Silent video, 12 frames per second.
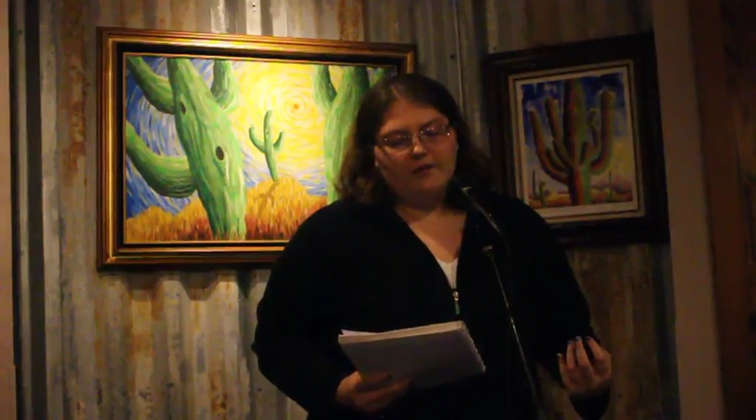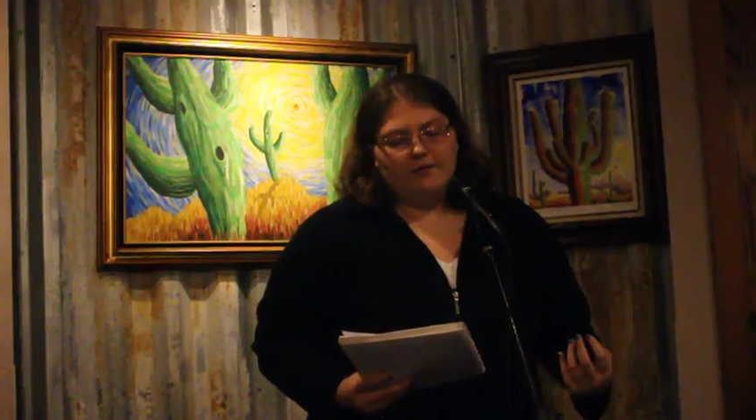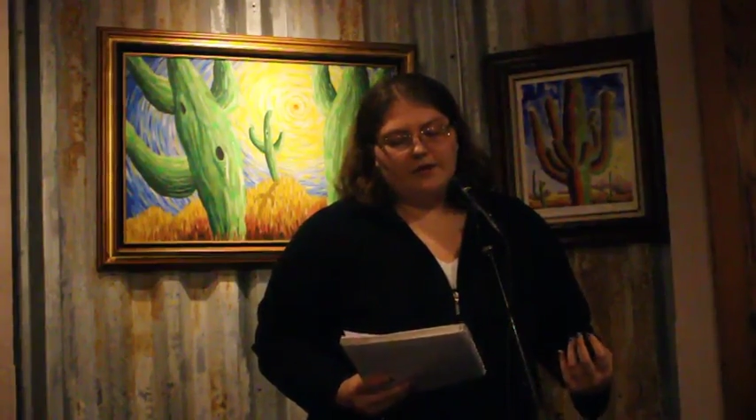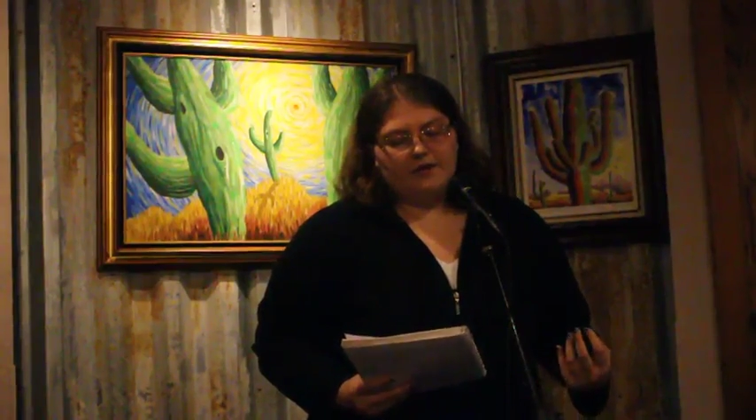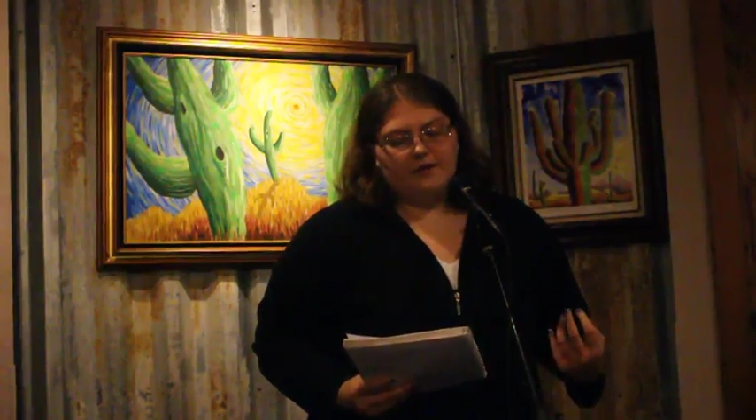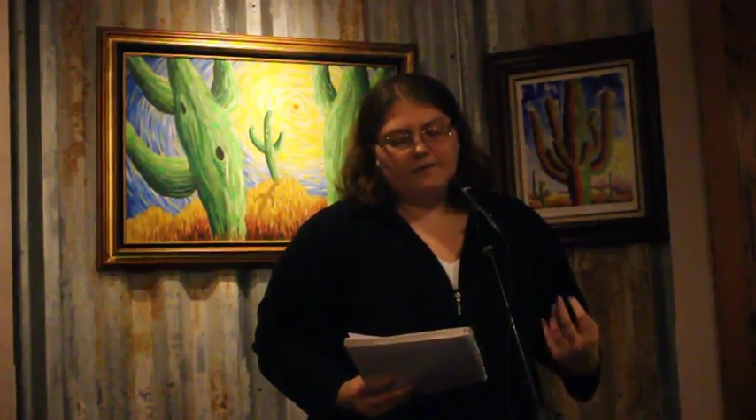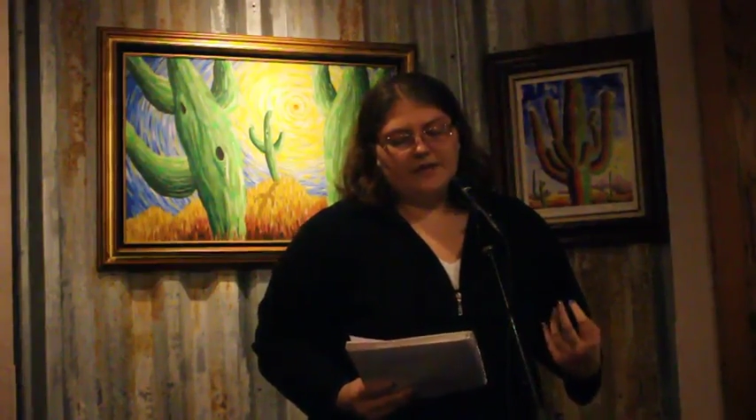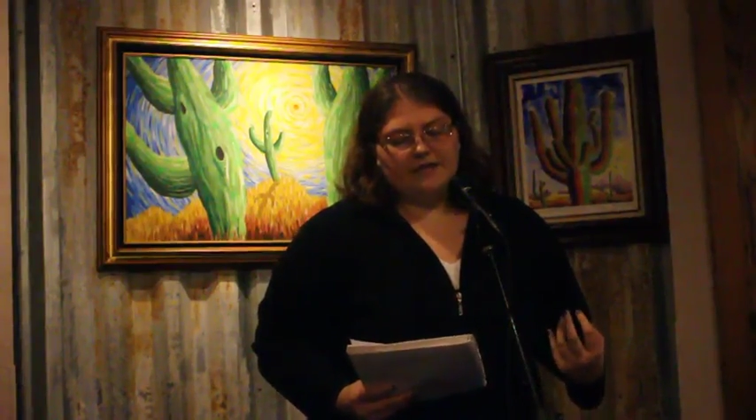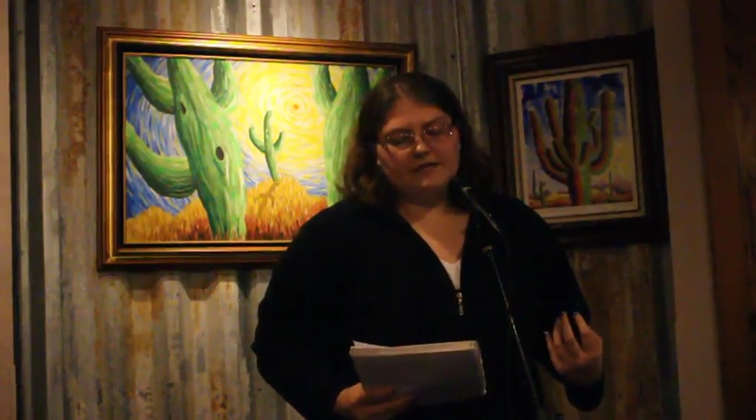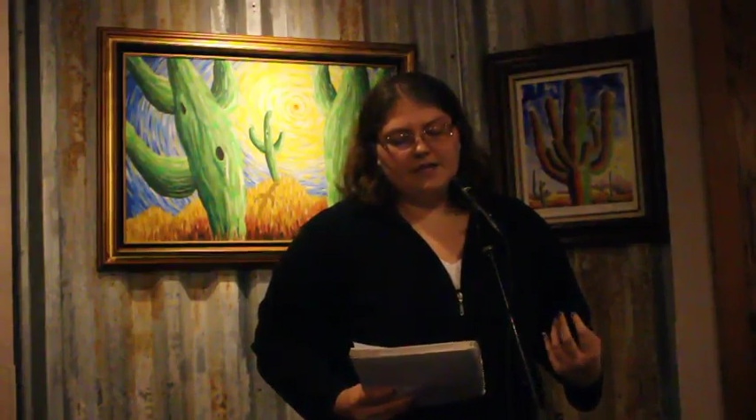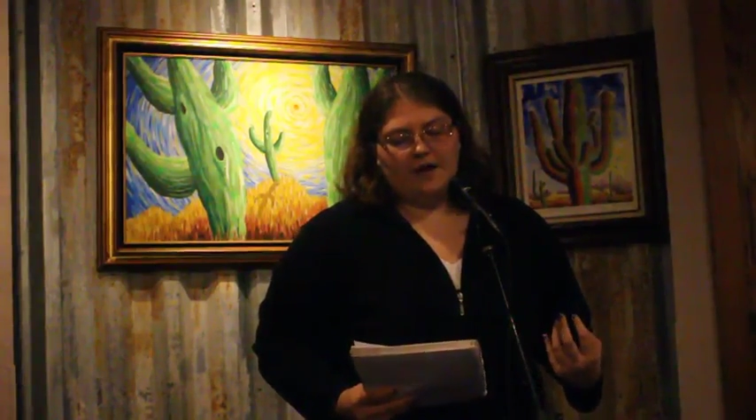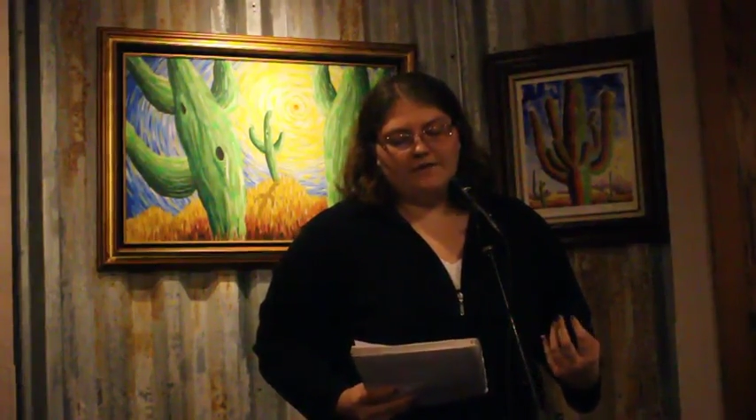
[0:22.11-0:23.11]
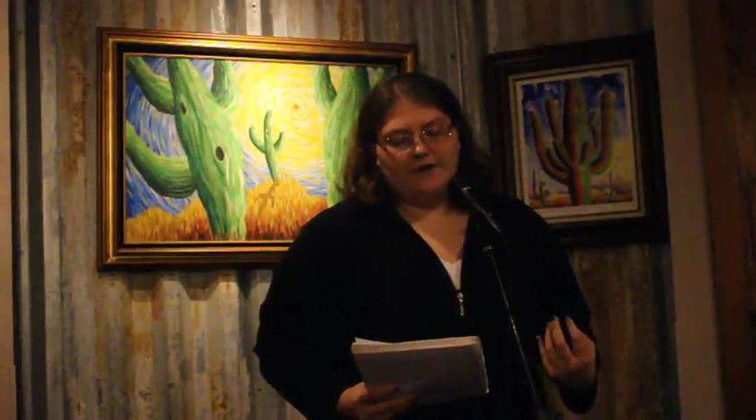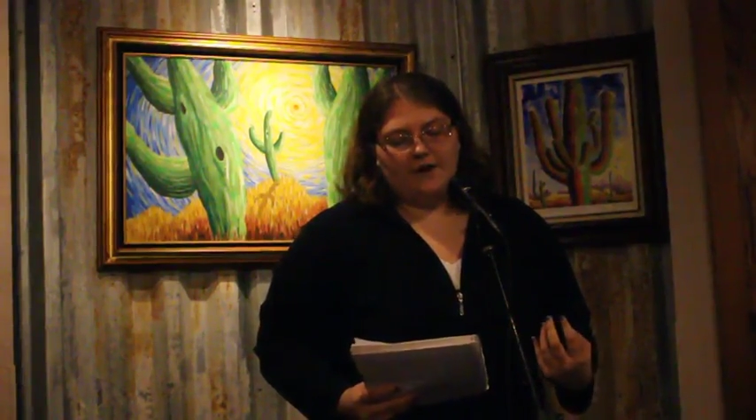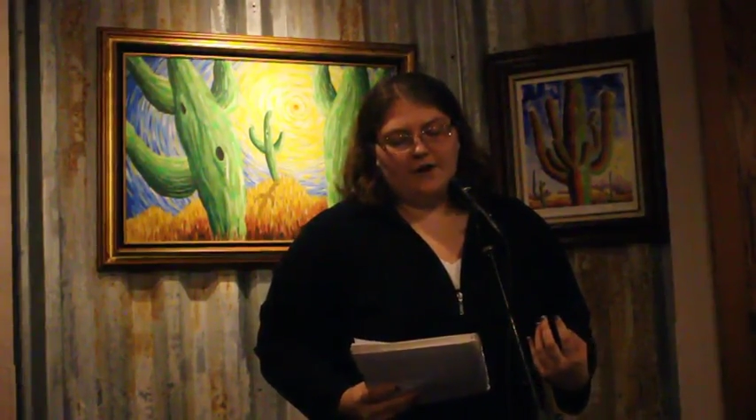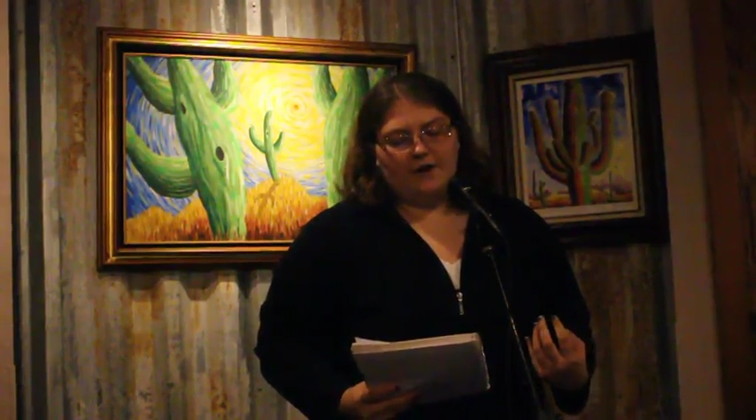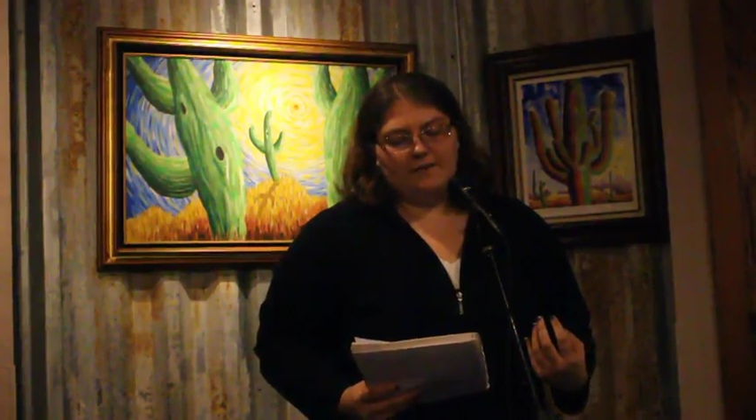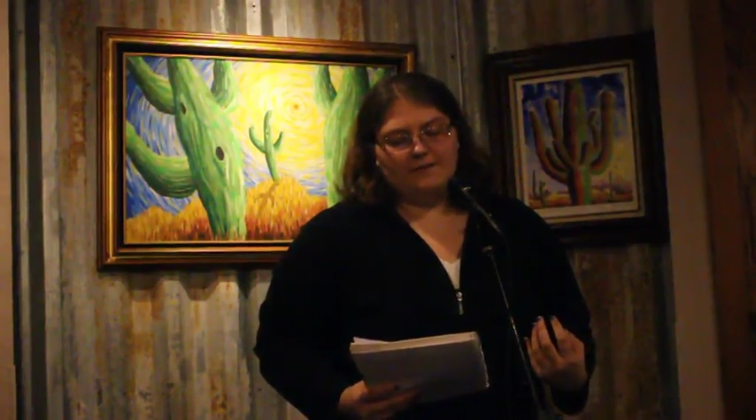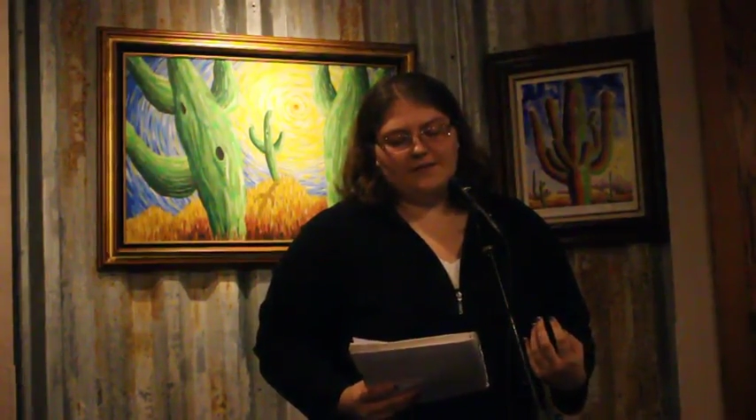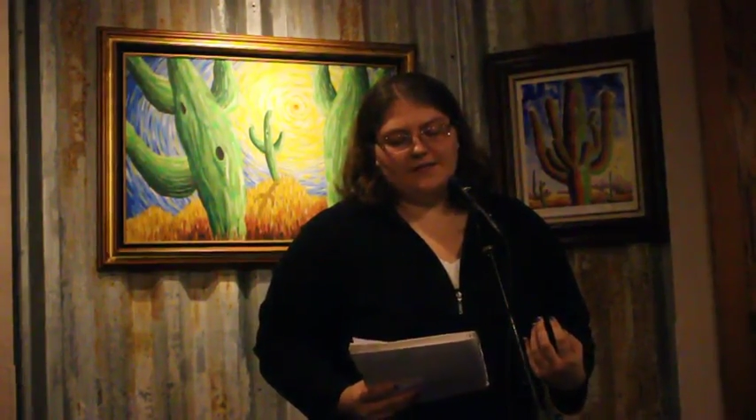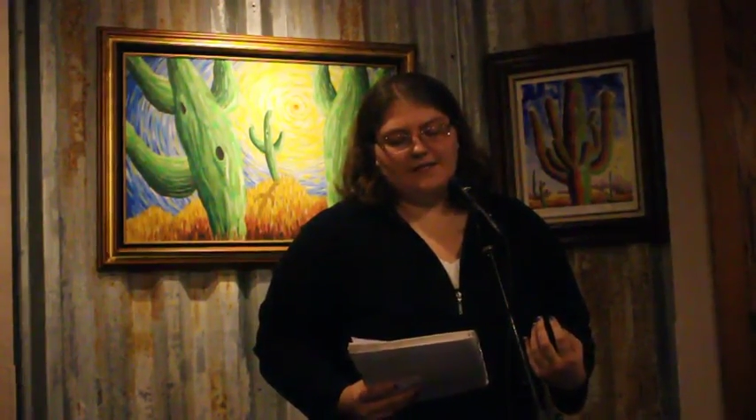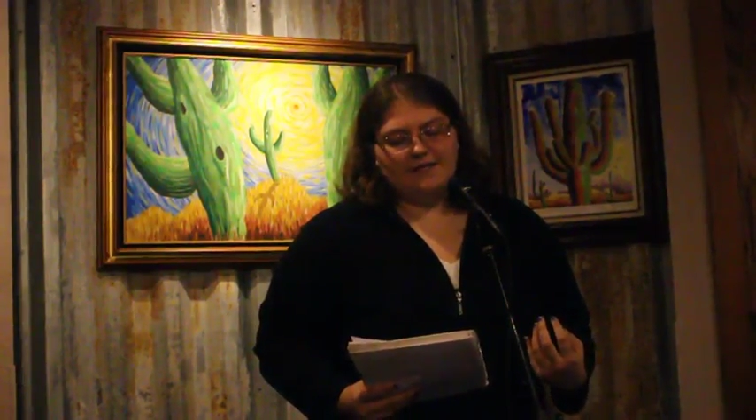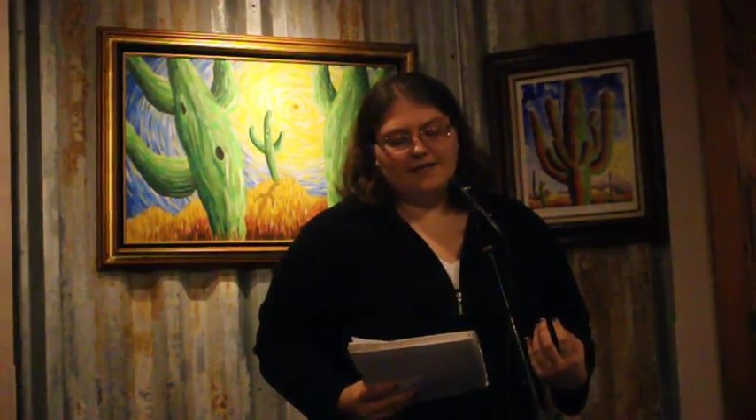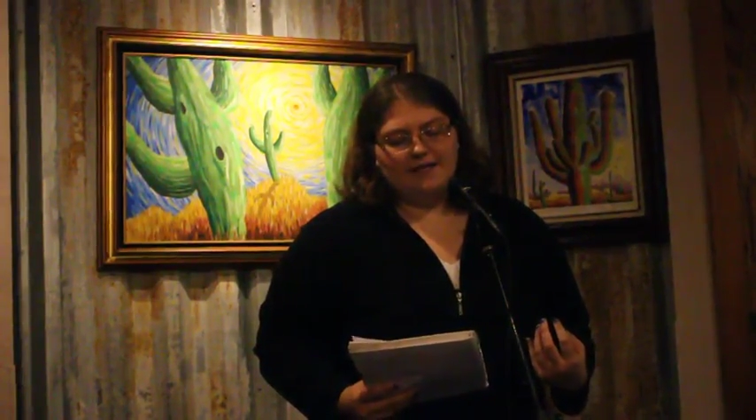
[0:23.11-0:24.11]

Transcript: with your big soft arms.